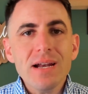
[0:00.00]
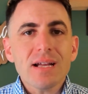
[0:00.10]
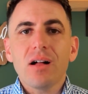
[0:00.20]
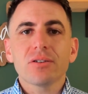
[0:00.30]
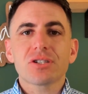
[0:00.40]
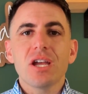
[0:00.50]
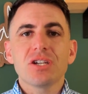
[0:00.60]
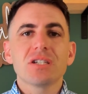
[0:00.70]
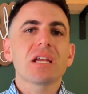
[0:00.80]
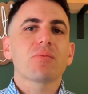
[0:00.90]
and College
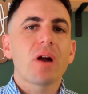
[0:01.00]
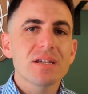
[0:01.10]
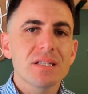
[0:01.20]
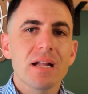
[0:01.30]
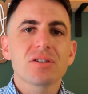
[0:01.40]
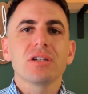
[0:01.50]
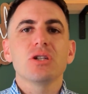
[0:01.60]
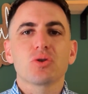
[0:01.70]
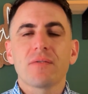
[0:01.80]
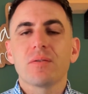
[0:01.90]
Station is a
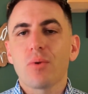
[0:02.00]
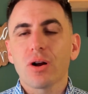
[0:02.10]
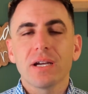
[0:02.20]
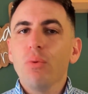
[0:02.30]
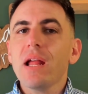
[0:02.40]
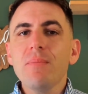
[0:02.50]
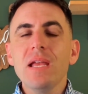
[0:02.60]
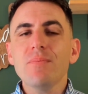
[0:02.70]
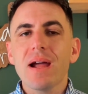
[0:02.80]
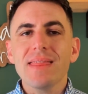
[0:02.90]
residentially driven market. What I
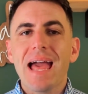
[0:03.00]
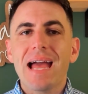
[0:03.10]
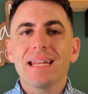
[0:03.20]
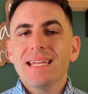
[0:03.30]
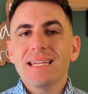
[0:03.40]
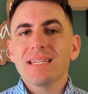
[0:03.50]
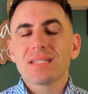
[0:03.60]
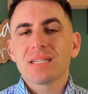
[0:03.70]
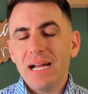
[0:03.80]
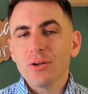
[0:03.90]
mean by that
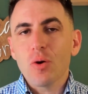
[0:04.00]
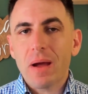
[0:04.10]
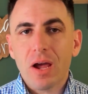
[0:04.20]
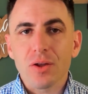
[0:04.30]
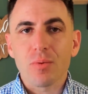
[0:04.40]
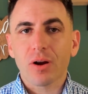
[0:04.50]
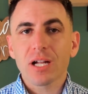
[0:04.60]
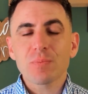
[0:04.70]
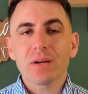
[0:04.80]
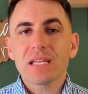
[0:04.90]
is, I don't know about other
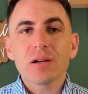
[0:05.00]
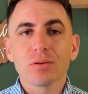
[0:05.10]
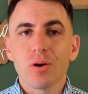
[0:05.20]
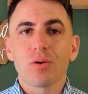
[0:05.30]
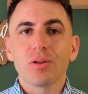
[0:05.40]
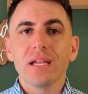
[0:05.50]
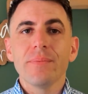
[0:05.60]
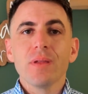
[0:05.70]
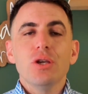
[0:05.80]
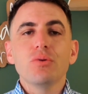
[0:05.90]
markets, but here
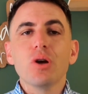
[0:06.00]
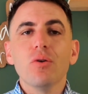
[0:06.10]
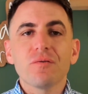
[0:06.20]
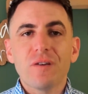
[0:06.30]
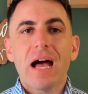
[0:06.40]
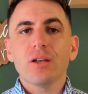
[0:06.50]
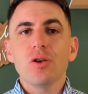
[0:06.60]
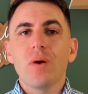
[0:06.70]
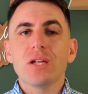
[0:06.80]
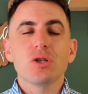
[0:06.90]
locally, you don't
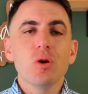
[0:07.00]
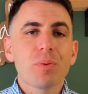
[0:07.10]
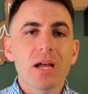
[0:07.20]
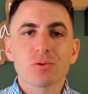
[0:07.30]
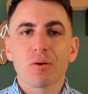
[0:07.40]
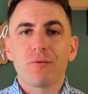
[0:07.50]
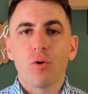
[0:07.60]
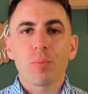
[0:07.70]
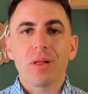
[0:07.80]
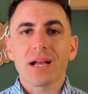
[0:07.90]
value a duplex or a
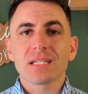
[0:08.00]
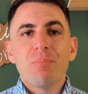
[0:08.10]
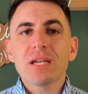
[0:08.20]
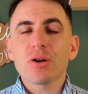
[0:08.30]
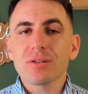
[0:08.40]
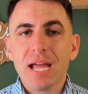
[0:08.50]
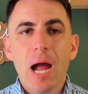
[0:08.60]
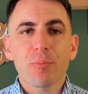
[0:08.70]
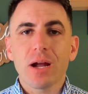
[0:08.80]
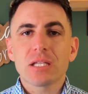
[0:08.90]
fourplex based on
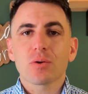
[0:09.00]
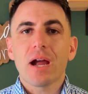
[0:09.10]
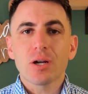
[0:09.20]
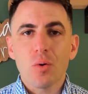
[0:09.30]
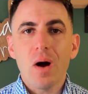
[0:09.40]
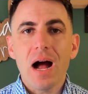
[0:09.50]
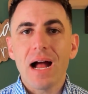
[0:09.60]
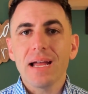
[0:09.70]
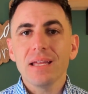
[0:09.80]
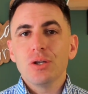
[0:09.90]
cap rates or
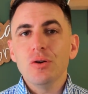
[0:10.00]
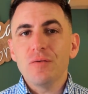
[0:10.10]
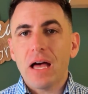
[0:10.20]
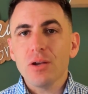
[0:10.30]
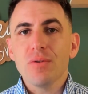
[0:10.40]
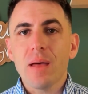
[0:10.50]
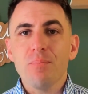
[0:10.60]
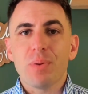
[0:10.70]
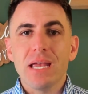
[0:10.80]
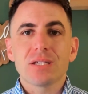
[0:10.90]
NOI. You value
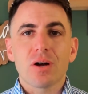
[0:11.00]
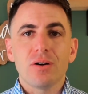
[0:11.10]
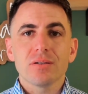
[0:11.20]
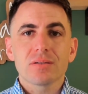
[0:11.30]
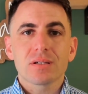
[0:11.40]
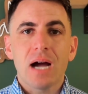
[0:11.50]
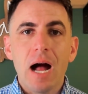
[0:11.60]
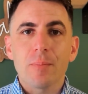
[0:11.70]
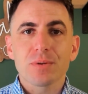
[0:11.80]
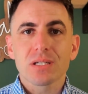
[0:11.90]
them based on
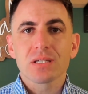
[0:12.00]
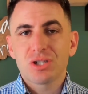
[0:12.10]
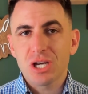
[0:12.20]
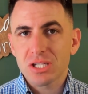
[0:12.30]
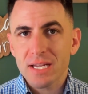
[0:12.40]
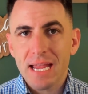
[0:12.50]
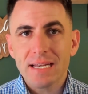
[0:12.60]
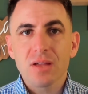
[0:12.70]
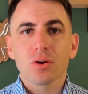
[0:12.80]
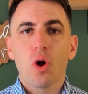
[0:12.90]
comps, just like
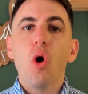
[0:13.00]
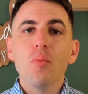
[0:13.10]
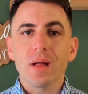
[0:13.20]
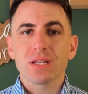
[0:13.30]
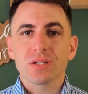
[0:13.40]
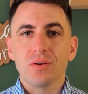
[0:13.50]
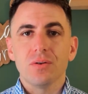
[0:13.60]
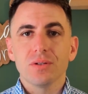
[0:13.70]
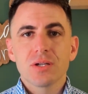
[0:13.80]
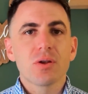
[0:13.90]
any other home that's
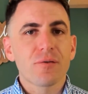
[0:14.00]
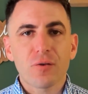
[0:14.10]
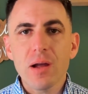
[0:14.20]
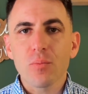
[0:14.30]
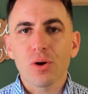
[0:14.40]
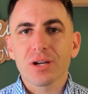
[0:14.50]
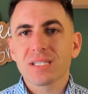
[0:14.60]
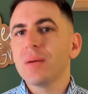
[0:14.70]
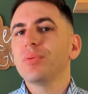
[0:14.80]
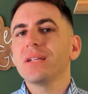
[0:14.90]
sold. So the framework
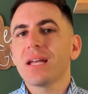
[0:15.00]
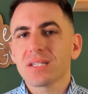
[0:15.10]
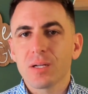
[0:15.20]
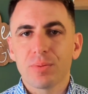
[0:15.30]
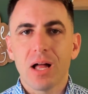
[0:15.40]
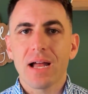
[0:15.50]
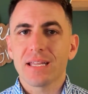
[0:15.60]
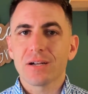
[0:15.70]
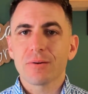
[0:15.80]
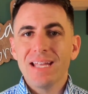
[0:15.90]
simply doesn't apply
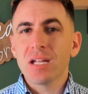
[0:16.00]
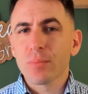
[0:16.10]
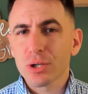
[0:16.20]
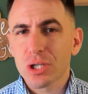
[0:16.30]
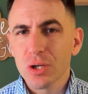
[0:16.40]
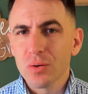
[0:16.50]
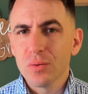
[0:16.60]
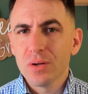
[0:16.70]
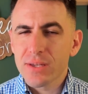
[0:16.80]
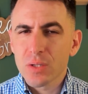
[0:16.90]
here. And number
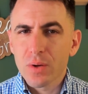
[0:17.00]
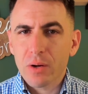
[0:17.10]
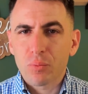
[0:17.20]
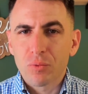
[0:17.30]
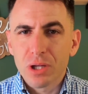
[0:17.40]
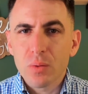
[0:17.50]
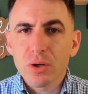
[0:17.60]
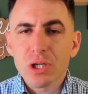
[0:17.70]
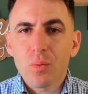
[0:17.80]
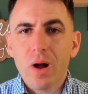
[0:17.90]
two, and this is the one I really
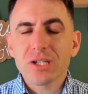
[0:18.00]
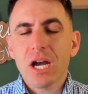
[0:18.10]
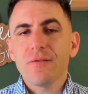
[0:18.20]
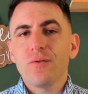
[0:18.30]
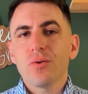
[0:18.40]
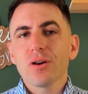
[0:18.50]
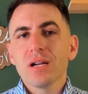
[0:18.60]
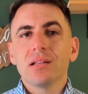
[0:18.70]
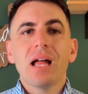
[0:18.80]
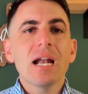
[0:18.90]
want you to watch out for,
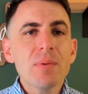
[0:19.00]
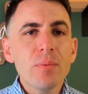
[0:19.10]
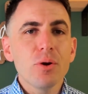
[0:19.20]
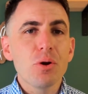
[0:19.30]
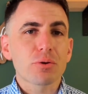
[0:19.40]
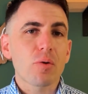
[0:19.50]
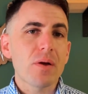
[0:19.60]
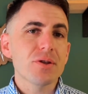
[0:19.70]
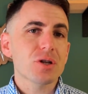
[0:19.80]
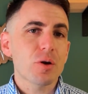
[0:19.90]
a lot of people who throw
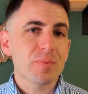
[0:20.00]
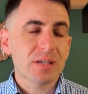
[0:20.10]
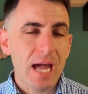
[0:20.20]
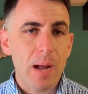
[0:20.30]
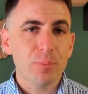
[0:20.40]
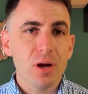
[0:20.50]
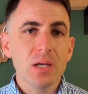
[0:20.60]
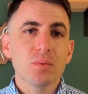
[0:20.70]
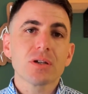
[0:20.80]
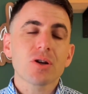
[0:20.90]
around the term cap
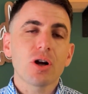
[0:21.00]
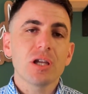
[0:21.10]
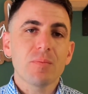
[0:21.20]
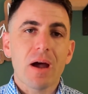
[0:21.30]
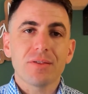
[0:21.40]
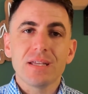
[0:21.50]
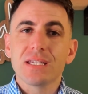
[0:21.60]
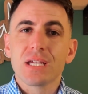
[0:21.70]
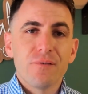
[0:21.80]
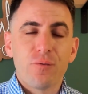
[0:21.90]
rate when they're talking about
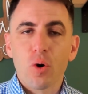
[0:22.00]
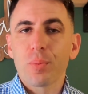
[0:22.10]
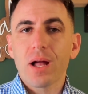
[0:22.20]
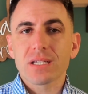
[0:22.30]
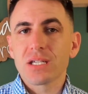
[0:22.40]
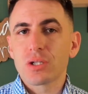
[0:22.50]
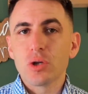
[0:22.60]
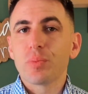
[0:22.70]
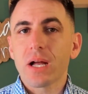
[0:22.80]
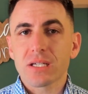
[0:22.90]
these fourplexes,
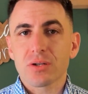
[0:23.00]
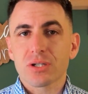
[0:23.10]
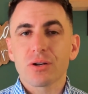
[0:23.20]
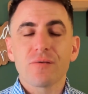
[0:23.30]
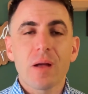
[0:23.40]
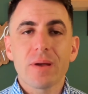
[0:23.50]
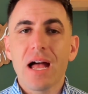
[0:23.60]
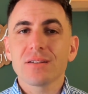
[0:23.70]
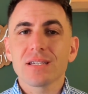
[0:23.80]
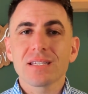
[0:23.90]
duplexes, or single family
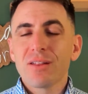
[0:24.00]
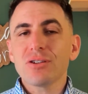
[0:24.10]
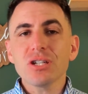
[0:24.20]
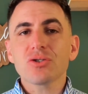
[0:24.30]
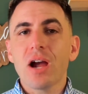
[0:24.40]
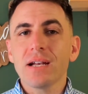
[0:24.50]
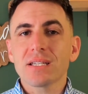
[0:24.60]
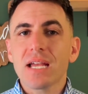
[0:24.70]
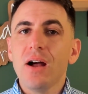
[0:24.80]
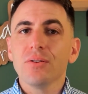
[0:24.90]
houses, they're just trying to
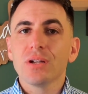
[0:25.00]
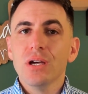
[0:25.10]
sound